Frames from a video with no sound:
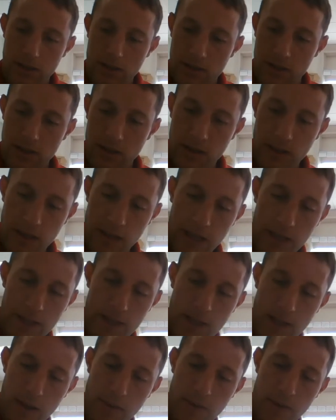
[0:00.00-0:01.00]
The next
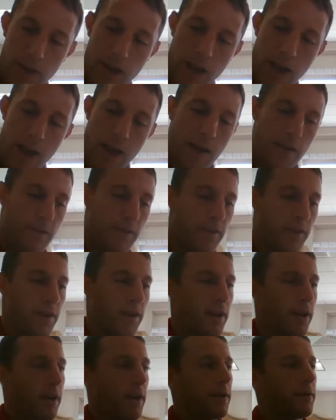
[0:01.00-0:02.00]
thing we have
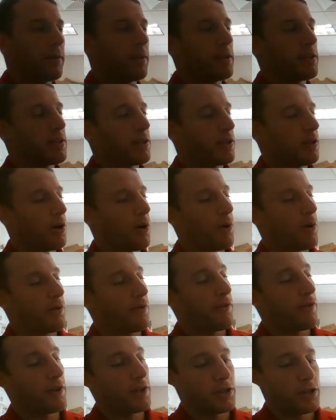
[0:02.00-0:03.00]
here is a
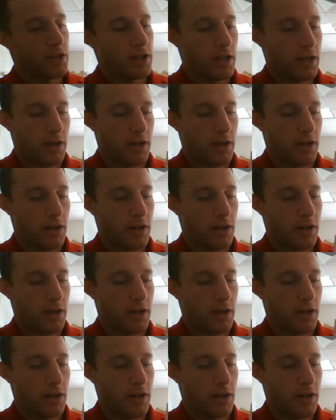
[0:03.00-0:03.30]
coefficient.